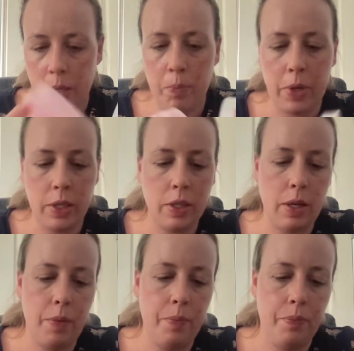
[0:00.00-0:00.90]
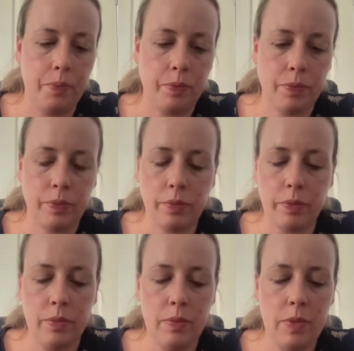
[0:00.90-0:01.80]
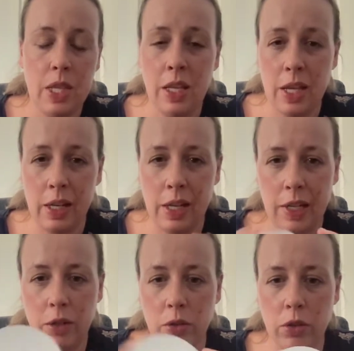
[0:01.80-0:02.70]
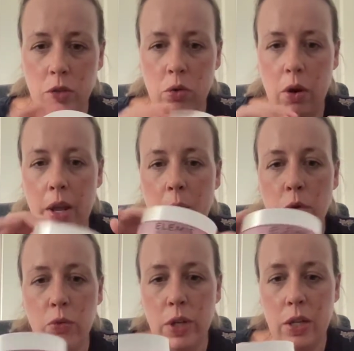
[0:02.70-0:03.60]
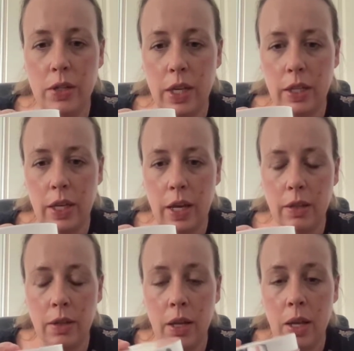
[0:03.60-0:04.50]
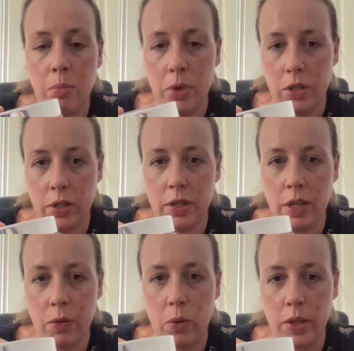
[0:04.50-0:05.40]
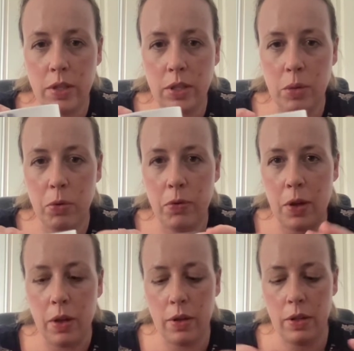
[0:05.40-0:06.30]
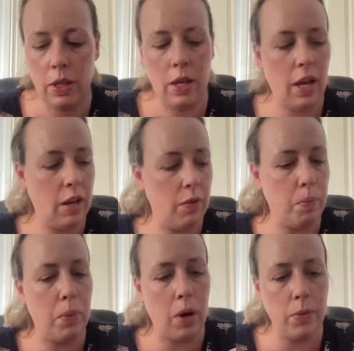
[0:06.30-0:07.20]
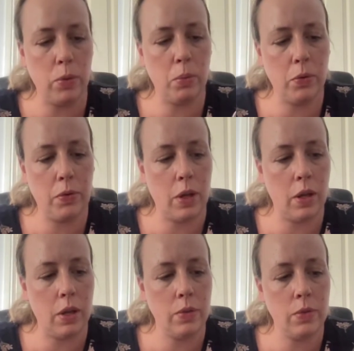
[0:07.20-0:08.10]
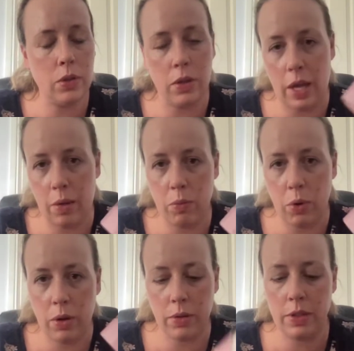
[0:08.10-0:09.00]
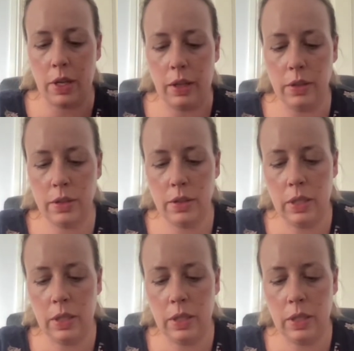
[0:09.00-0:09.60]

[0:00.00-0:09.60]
But yeah, glad I got to try it. I would reuse it again, but just the other ones I do prefer, and other balms would prefer to that rose scent.